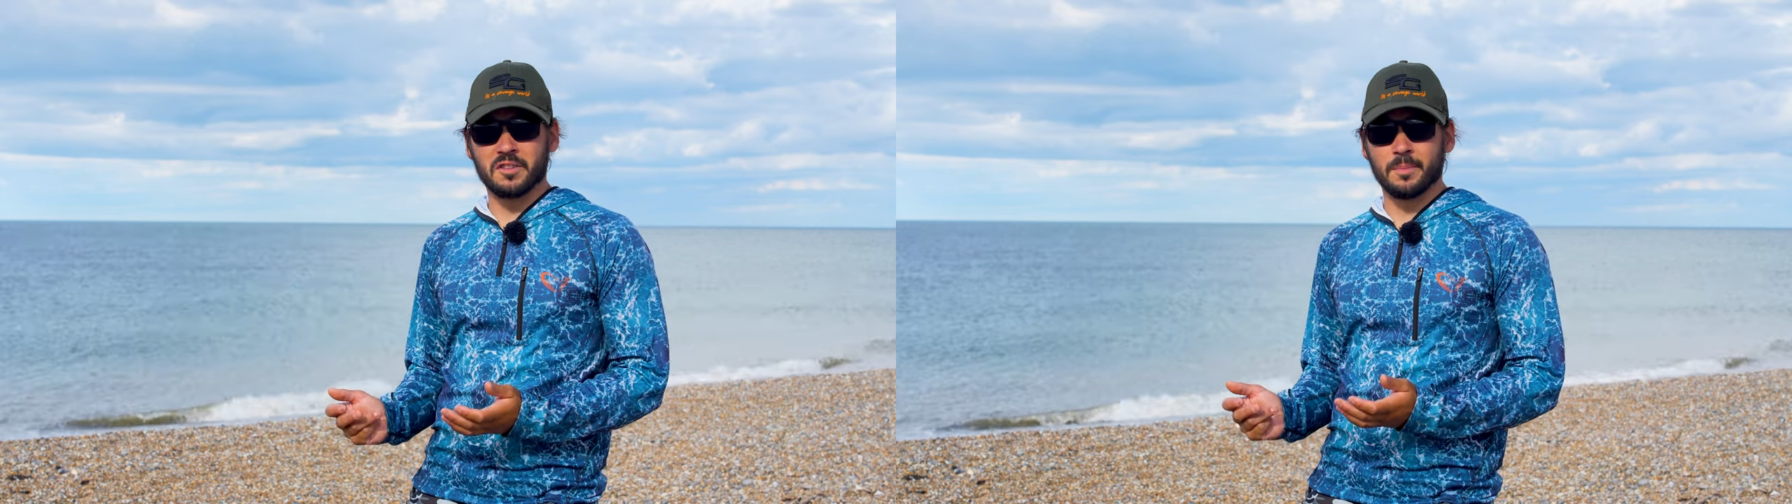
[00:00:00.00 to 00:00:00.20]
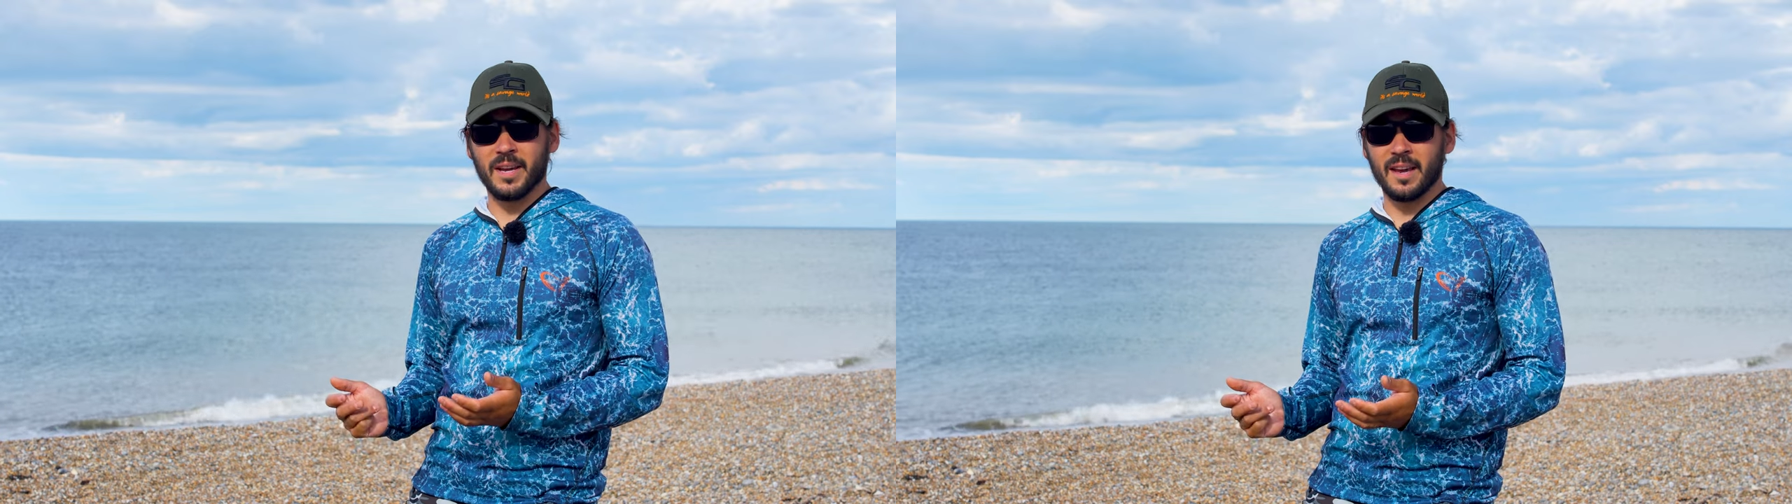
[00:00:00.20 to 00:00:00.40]

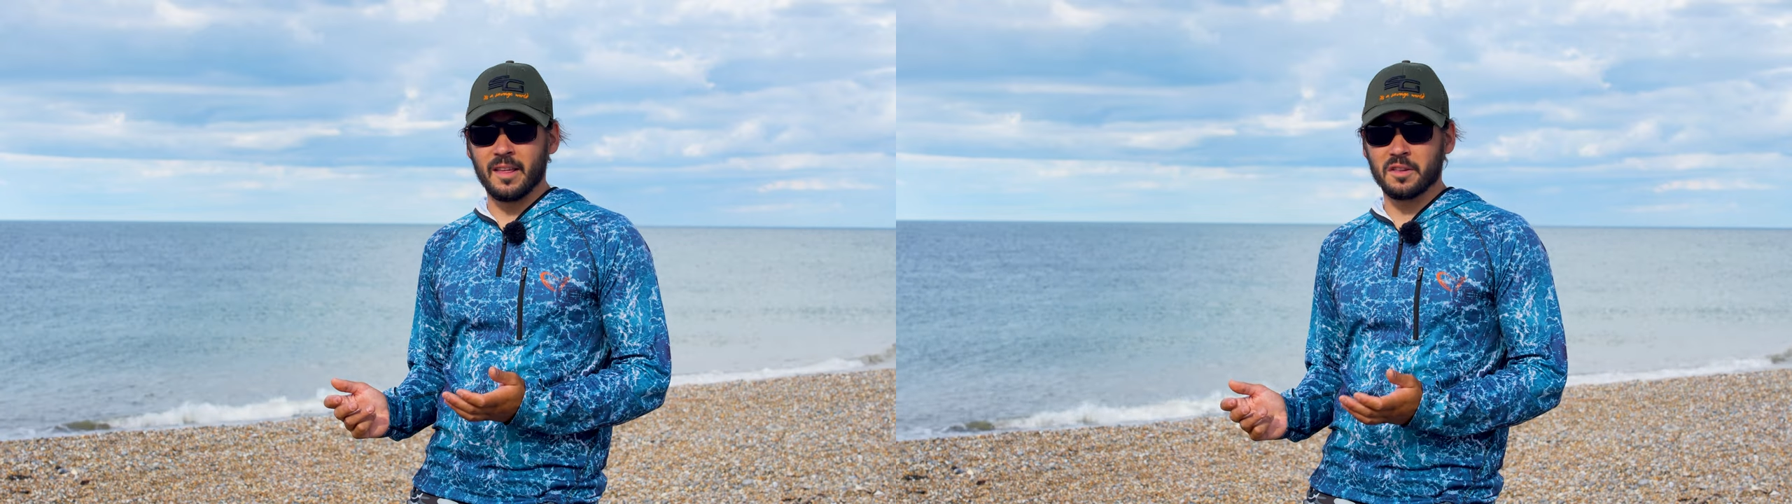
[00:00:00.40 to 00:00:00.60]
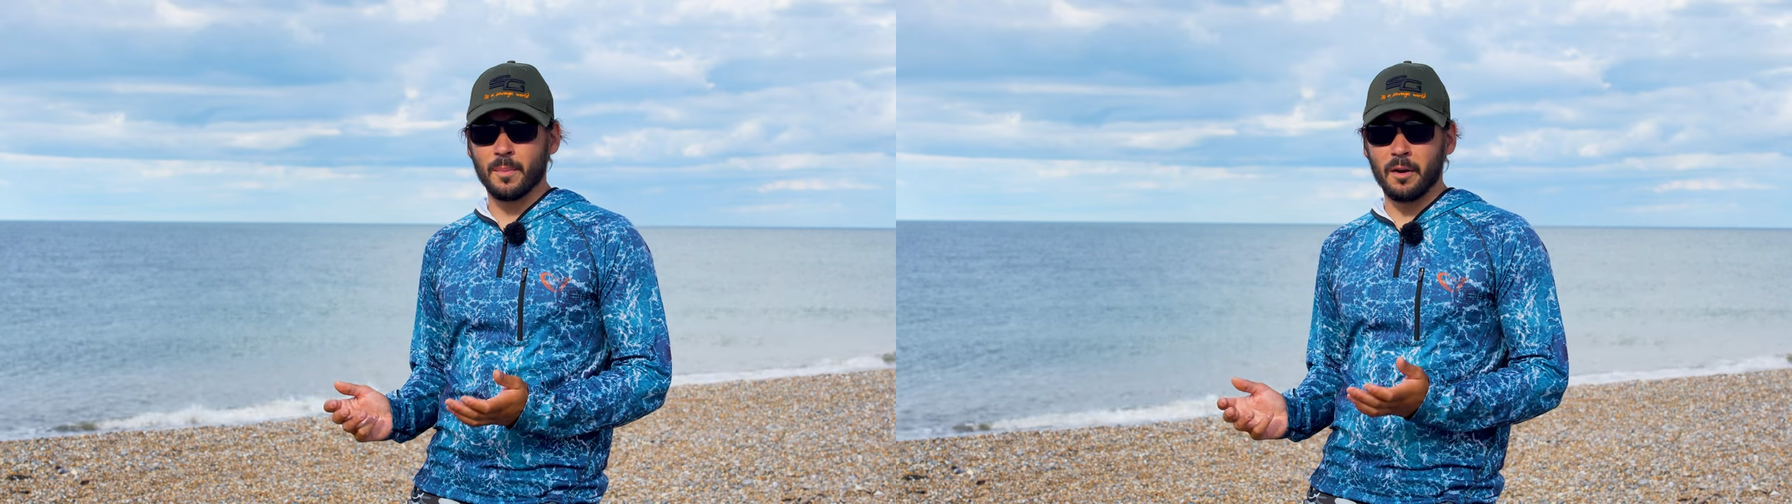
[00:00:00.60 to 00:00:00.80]
to be at
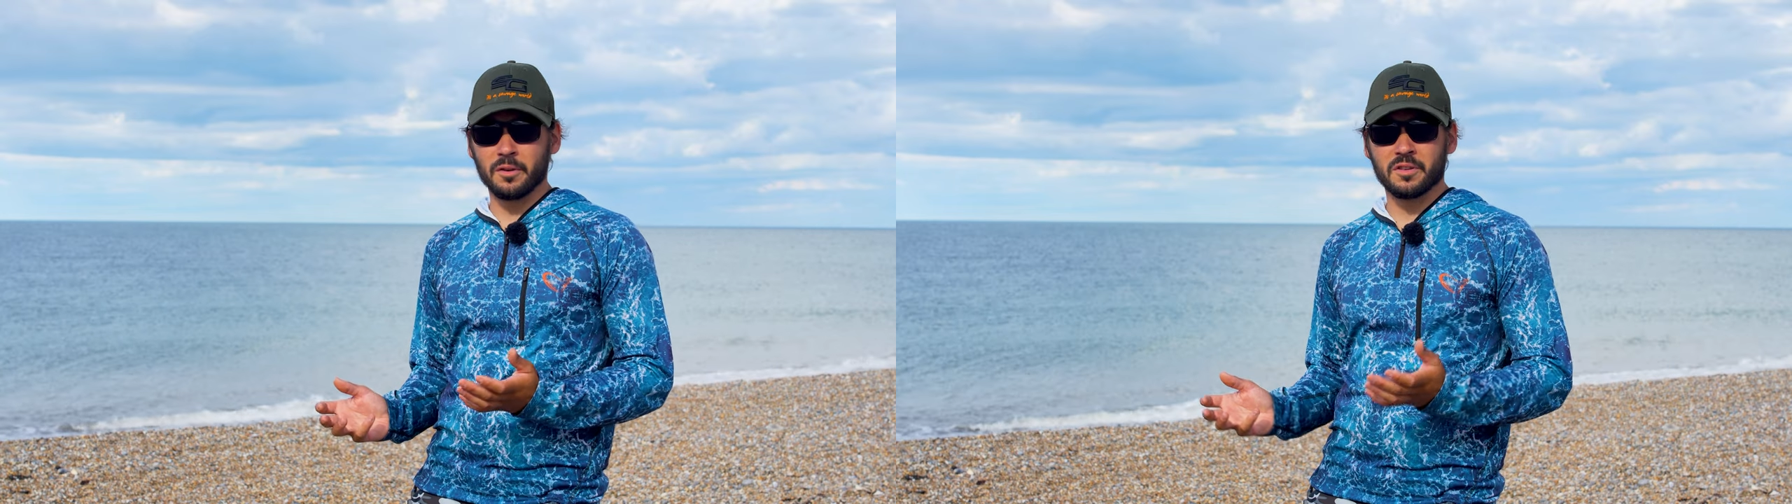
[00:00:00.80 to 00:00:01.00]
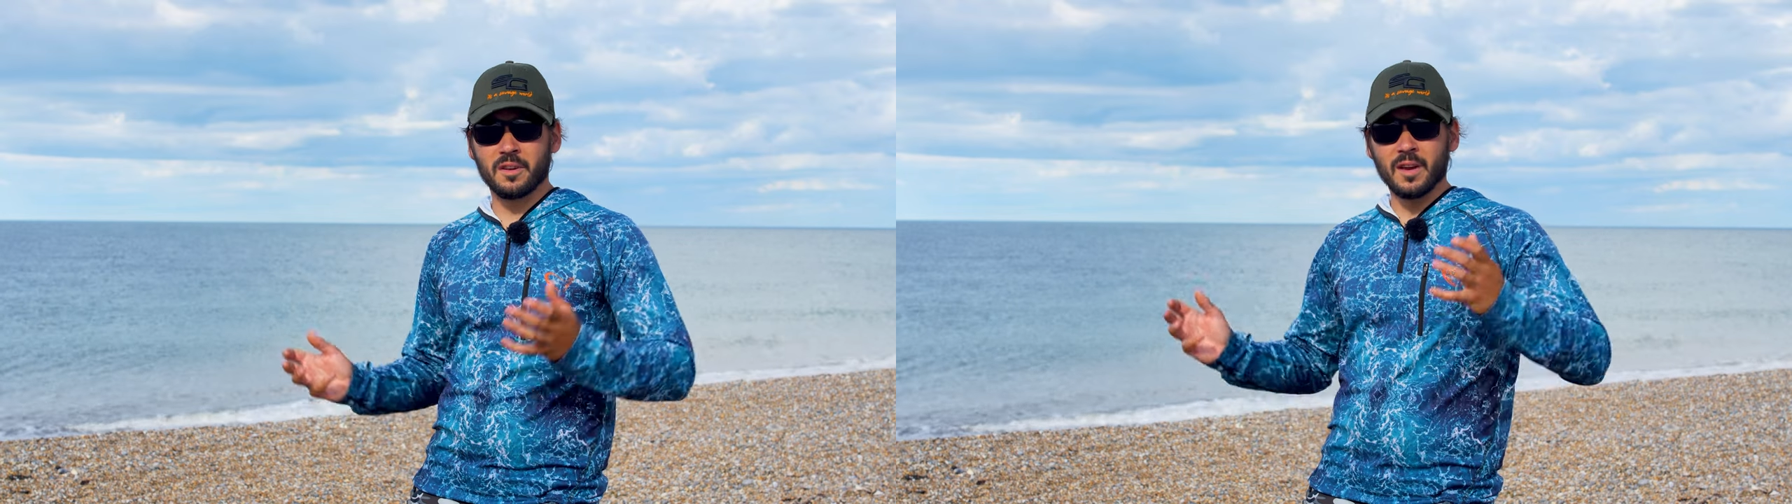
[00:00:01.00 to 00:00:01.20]
its
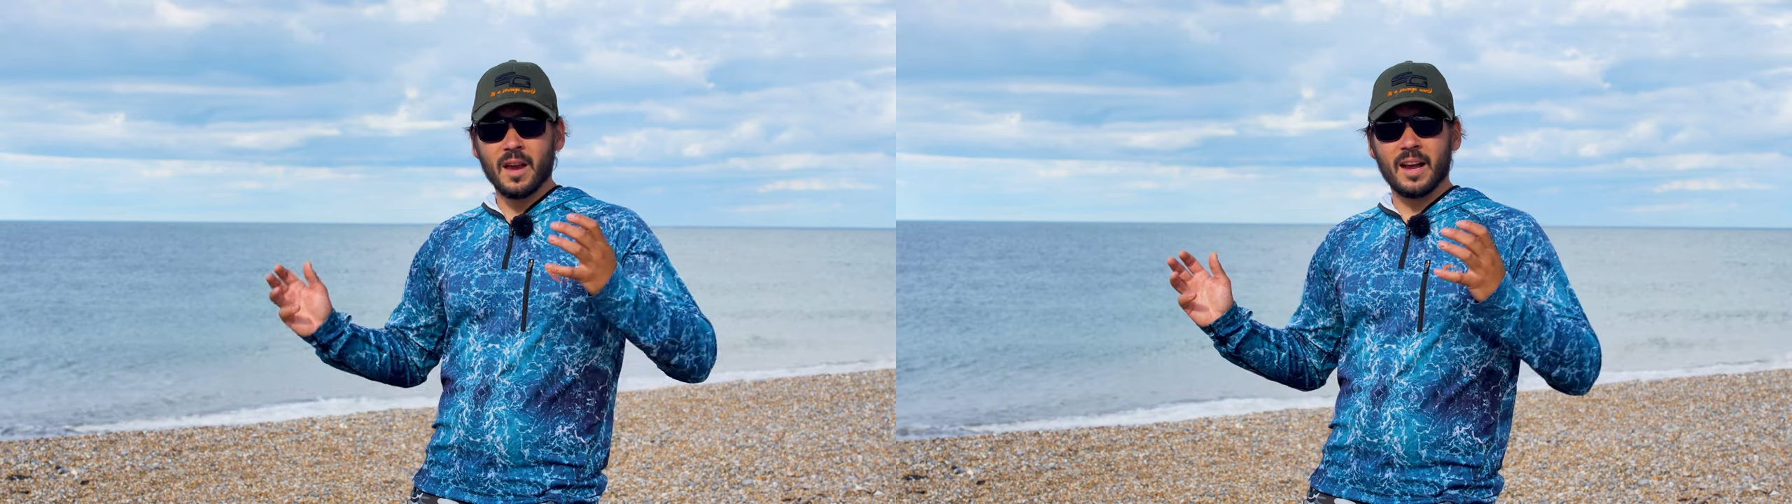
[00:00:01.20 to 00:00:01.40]
most